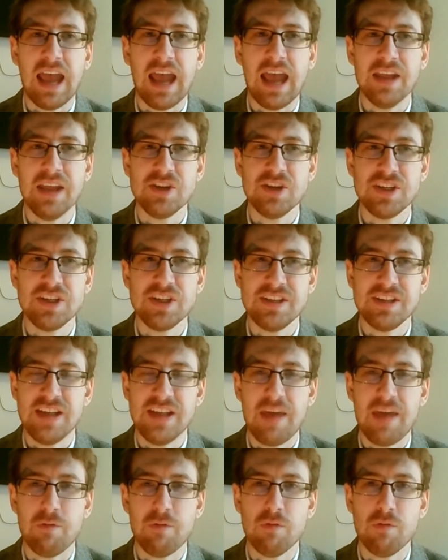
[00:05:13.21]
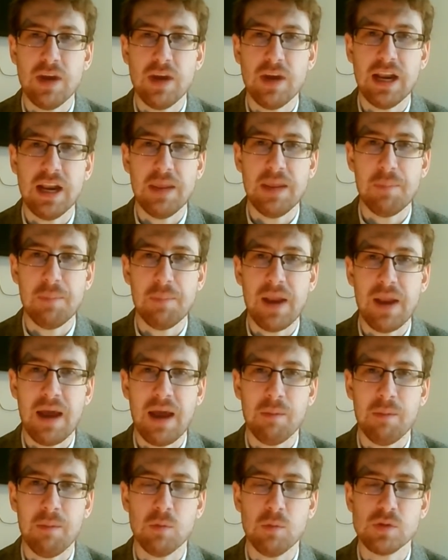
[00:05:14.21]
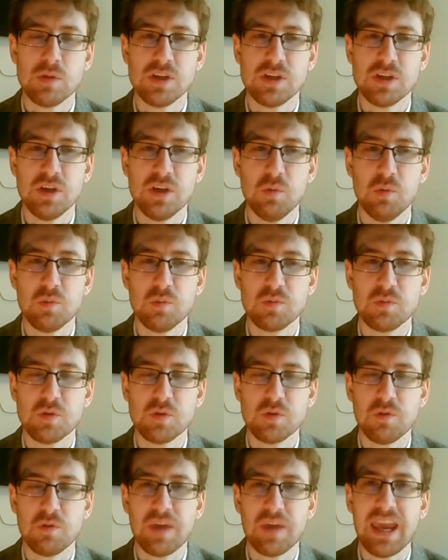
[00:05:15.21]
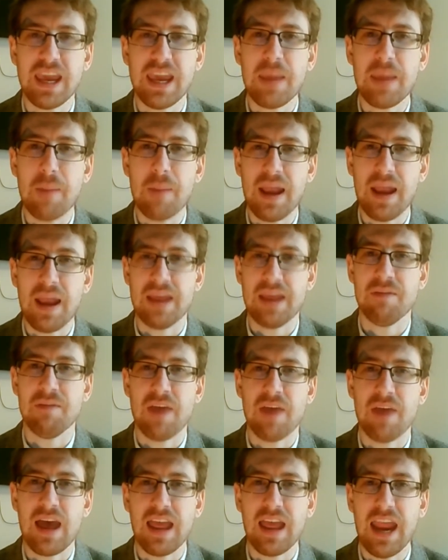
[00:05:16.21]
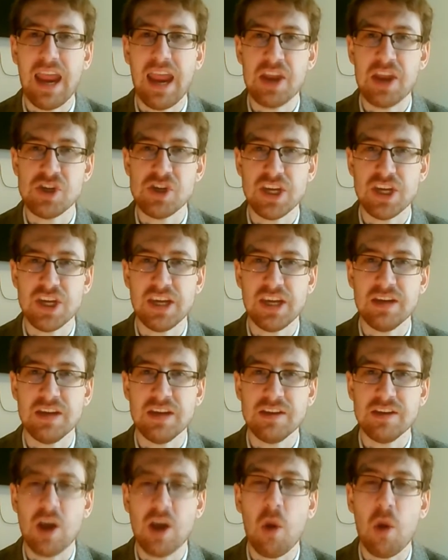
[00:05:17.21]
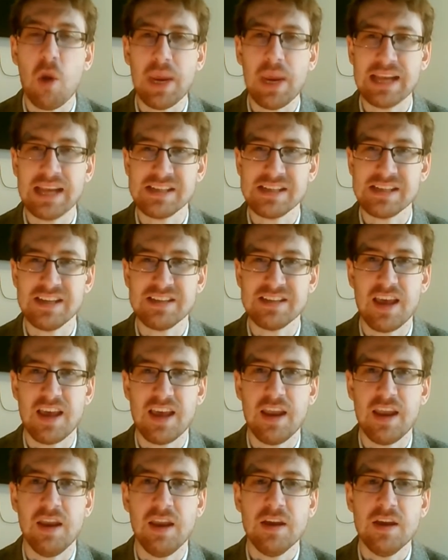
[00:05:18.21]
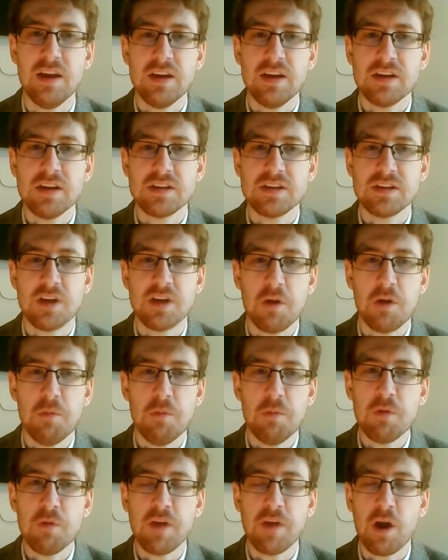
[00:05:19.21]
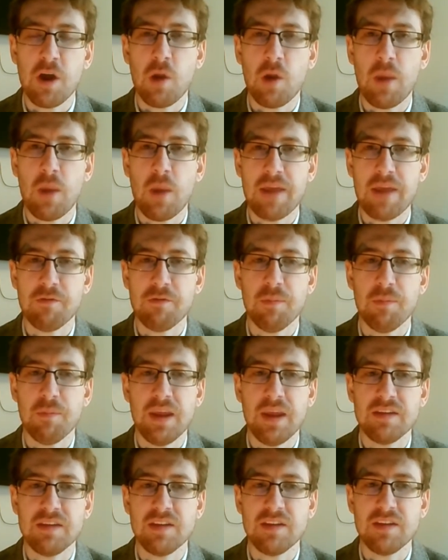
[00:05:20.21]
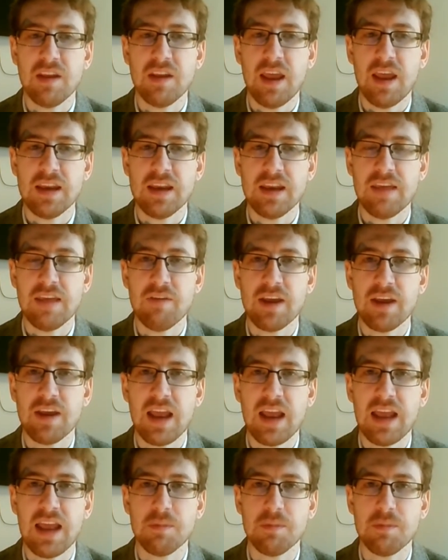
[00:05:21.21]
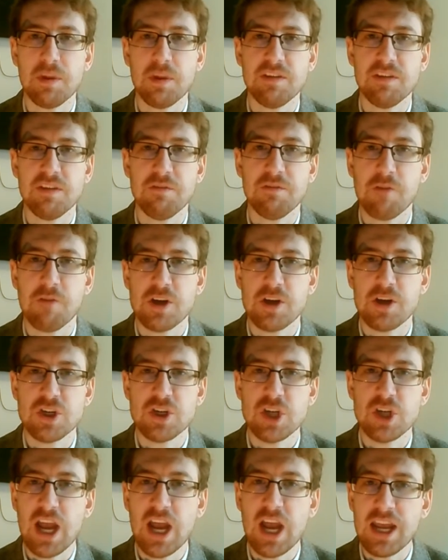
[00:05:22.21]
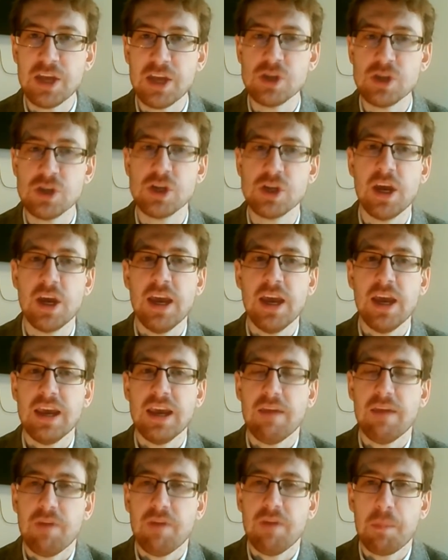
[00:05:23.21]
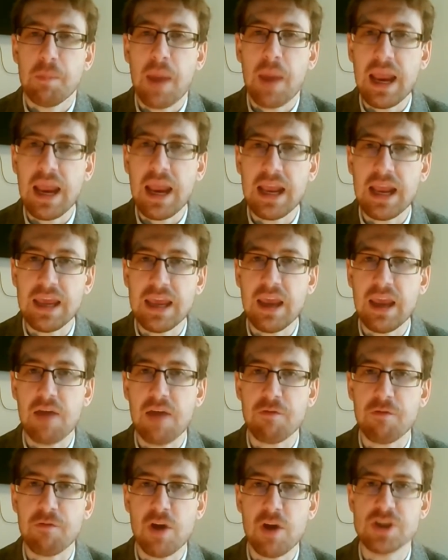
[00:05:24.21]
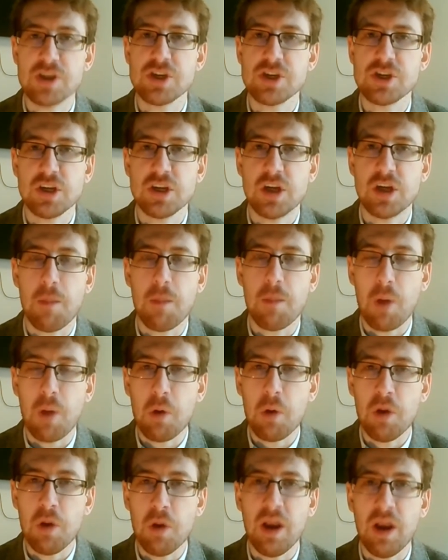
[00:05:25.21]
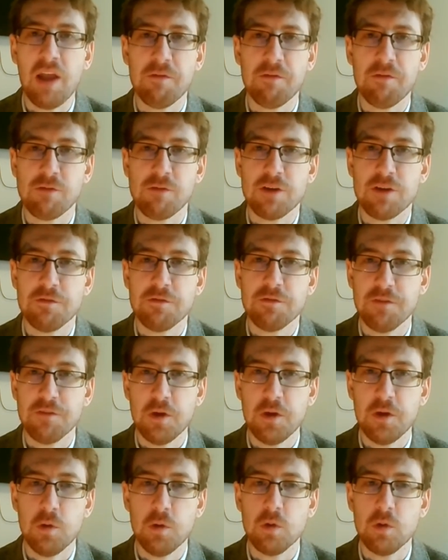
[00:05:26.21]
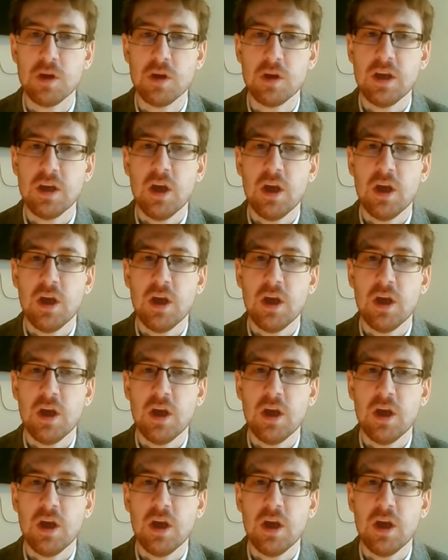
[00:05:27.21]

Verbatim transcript: and she's never really been able to sort of keep any of that energy going since then. So moving her away from this and, and giving Alexa Bliss a fresh challenge, giving Bayley a fresh opponent and a fresh feud